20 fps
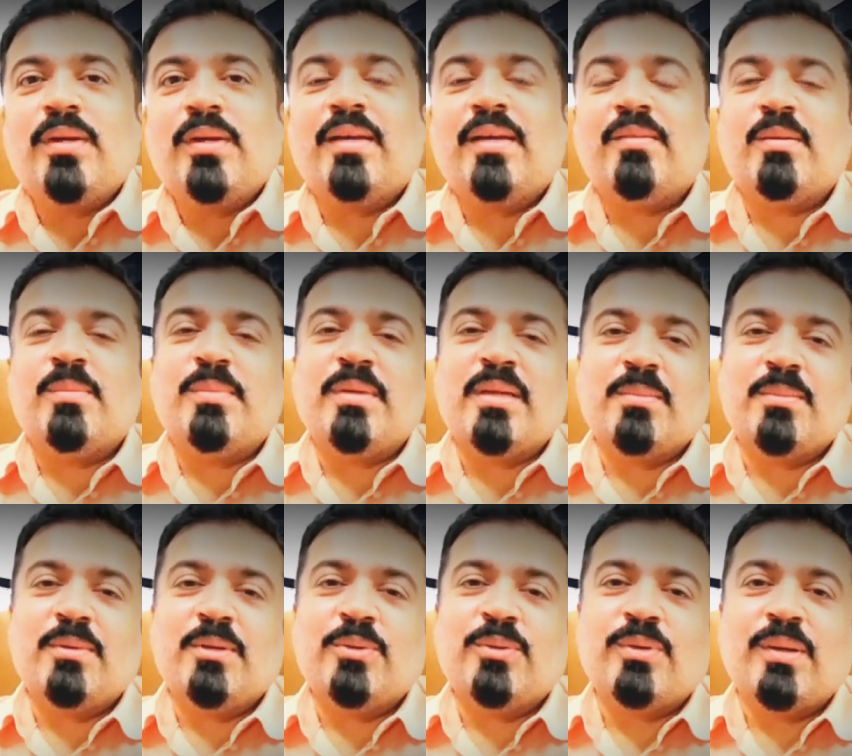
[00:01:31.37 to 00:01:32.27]
you will never
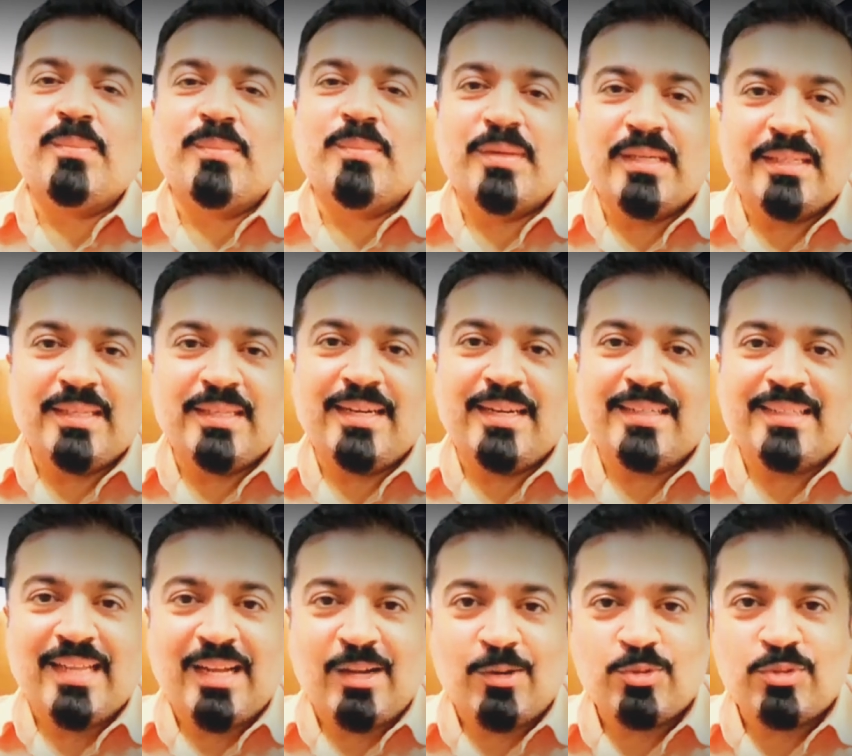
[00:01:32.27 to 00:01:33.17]
be able to complete
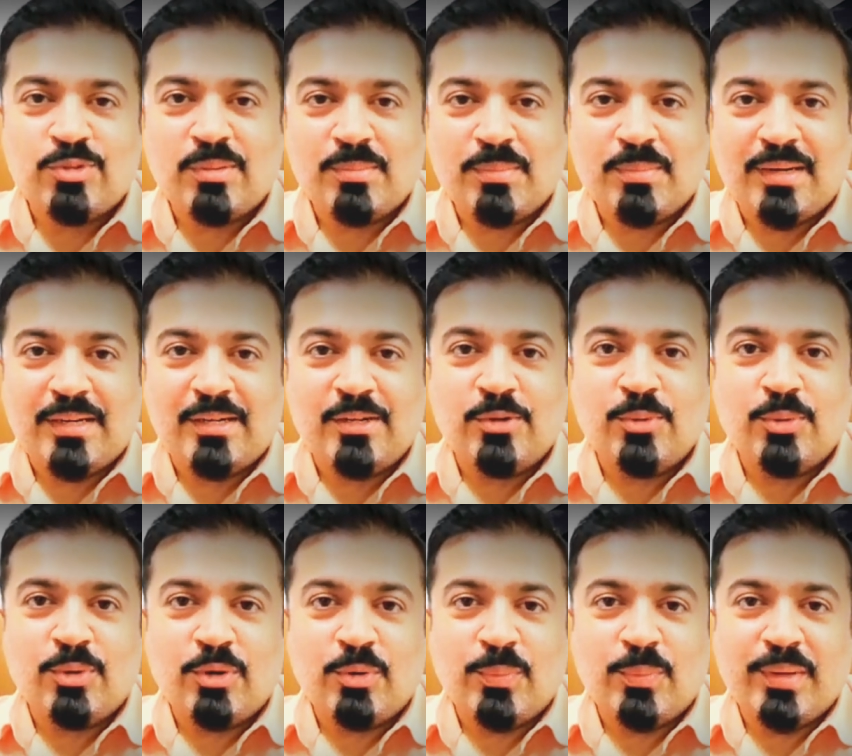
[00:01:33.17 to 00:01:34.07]
that thousand
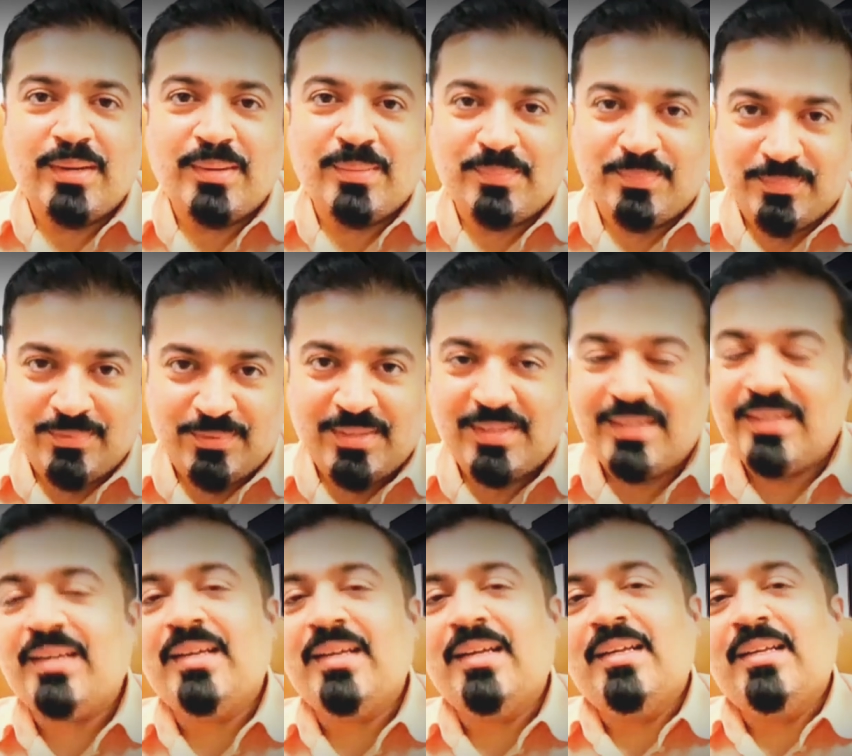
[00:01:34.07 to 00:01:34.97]
mile roadway,
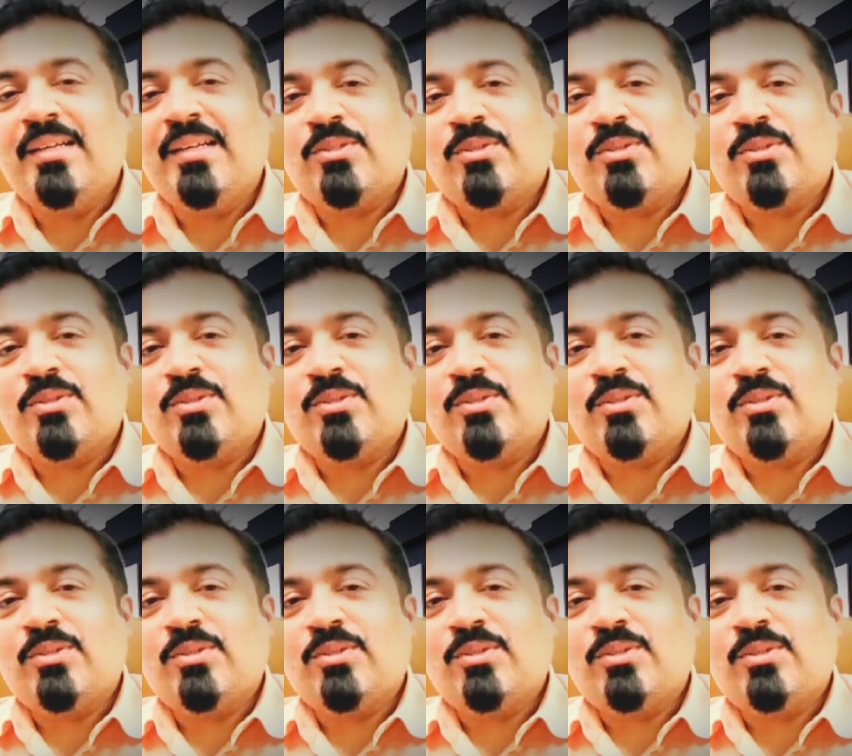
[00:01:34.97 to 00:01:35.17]
right?